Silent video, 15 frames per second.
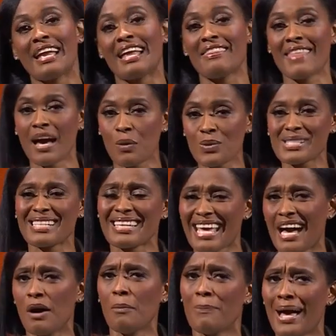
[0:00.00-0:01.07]
and that was the
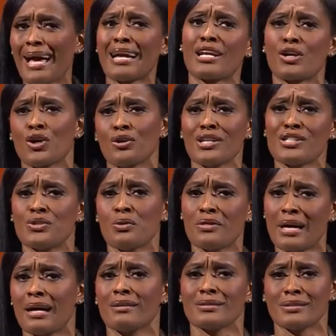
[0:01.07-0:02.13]
count back in the early
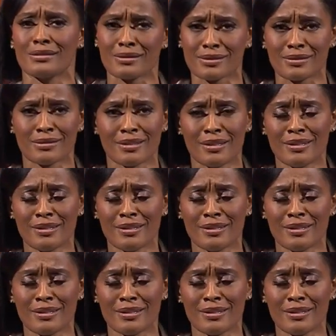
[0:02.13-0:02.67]
2000s.